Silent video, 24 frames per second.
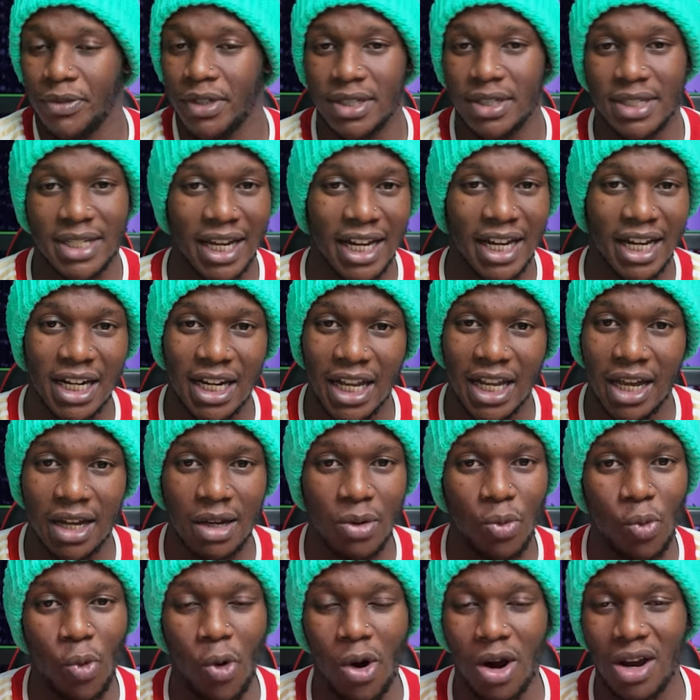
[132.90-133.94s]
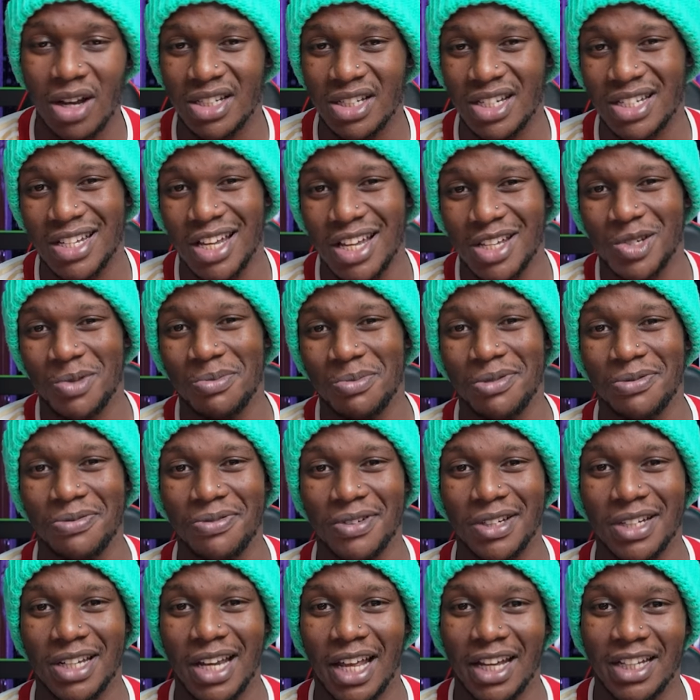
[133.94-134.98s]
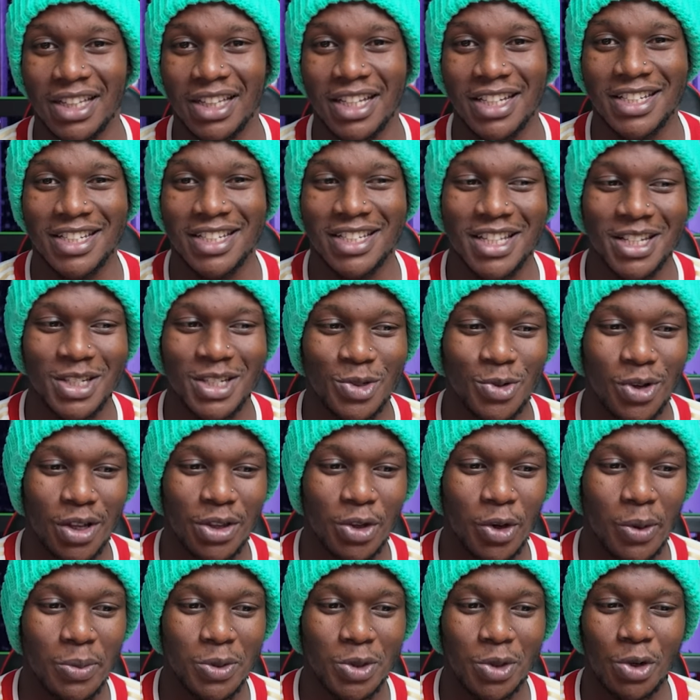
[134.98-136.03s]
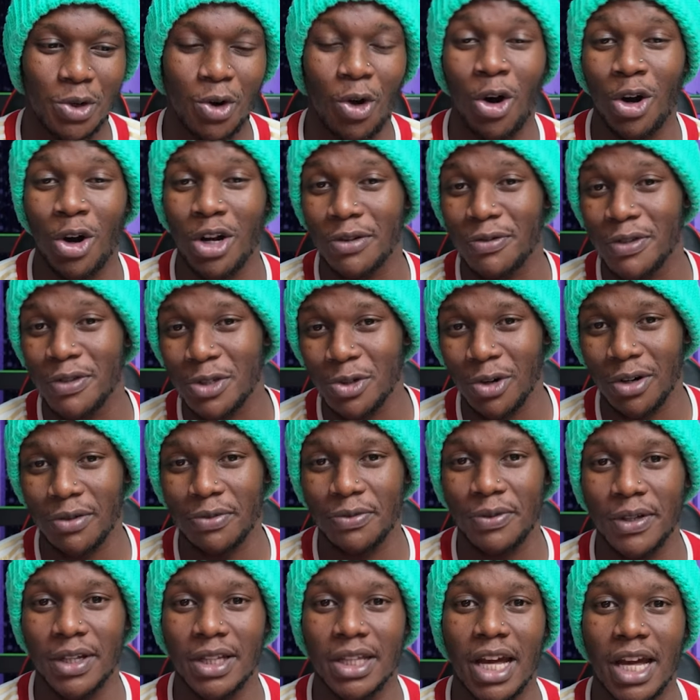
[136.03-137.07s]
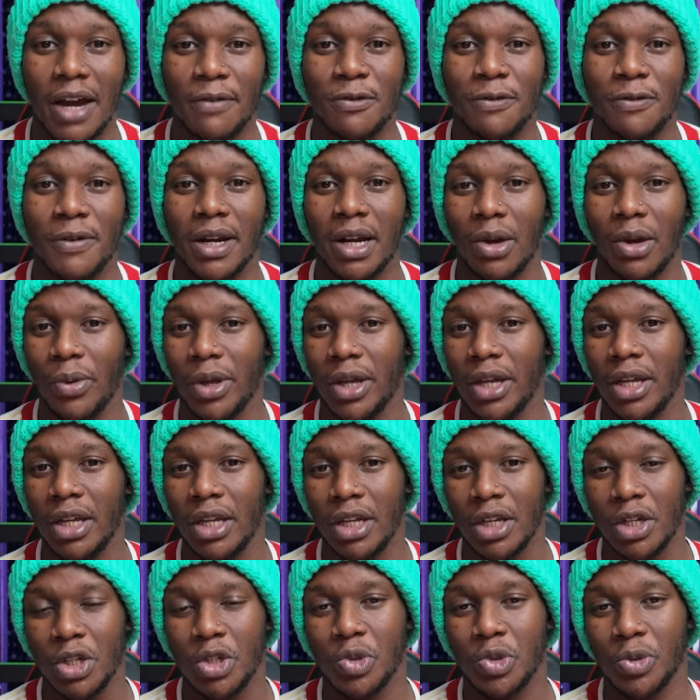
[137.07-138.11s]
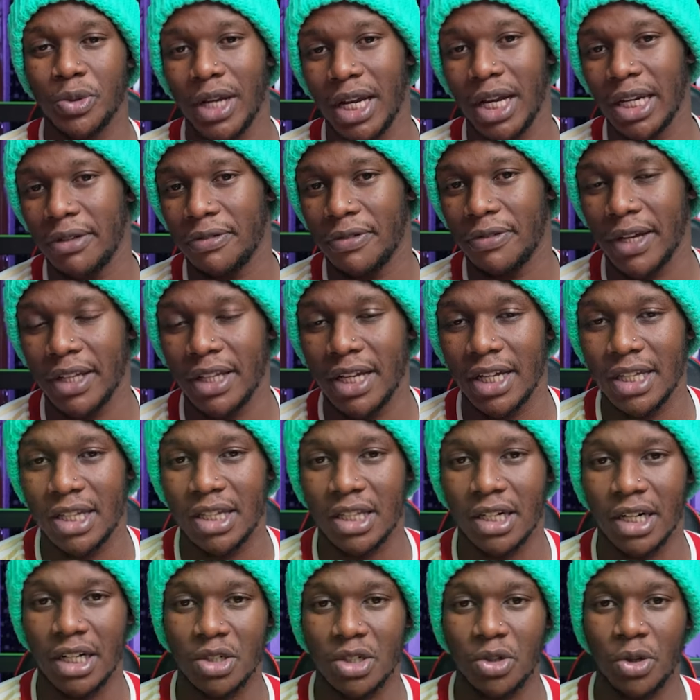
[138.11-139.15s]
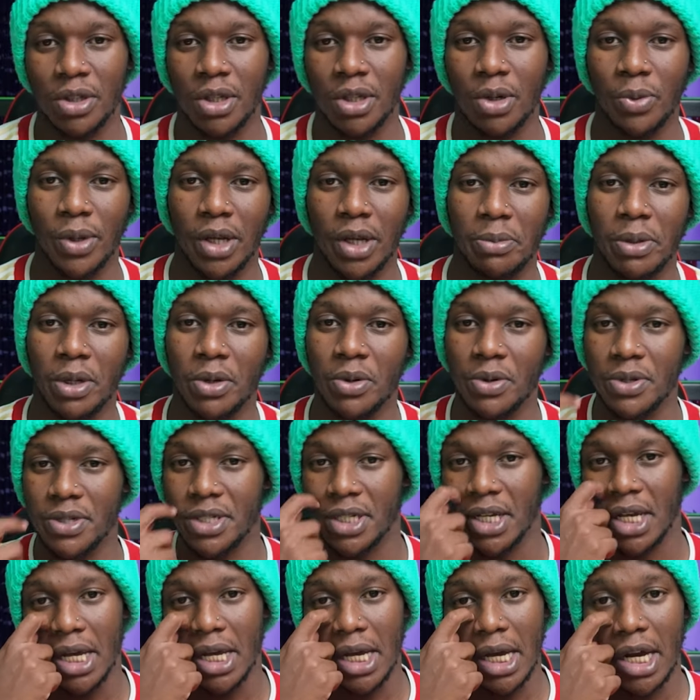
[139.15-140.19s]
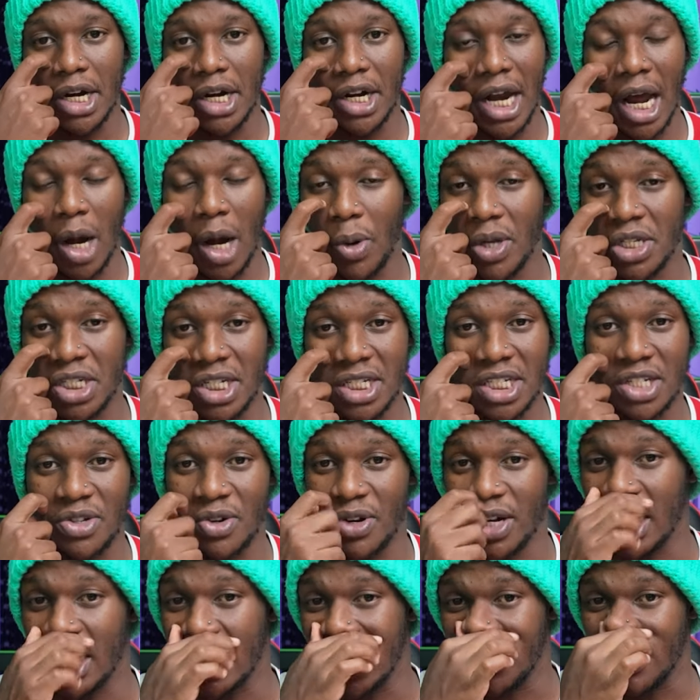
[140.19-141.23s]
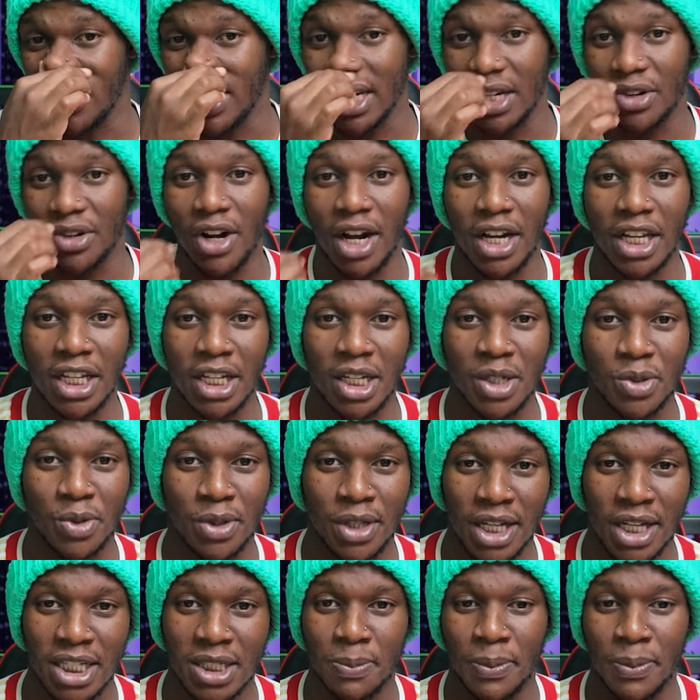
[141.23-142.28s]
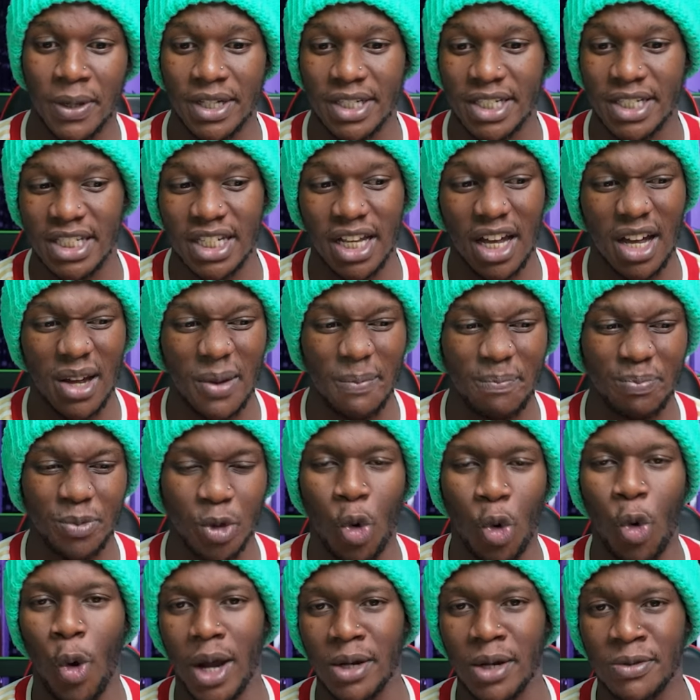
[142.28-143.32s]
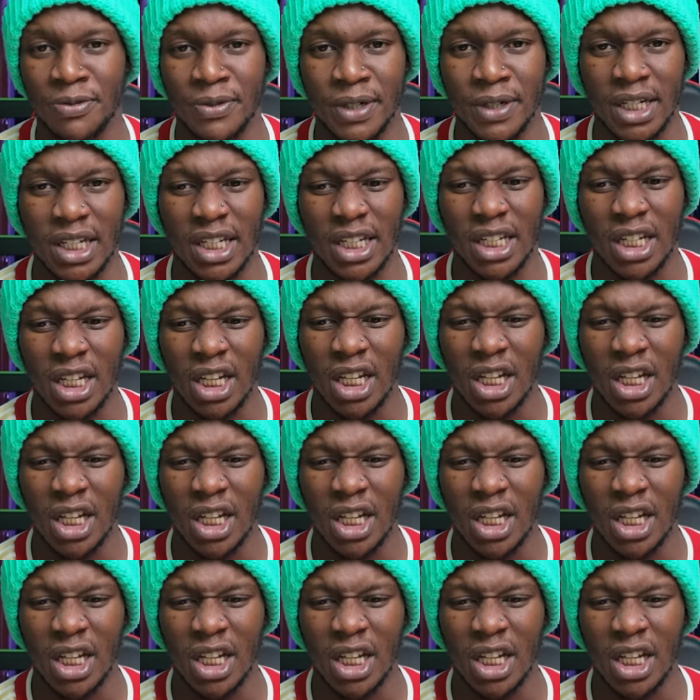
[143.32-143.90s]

Second leg, Walker just has to be fit. Like, there's no other option. Or if he's not fit, they have to find a way to nullify that threat on the wing, because Real were just really, really running into that space quite freely.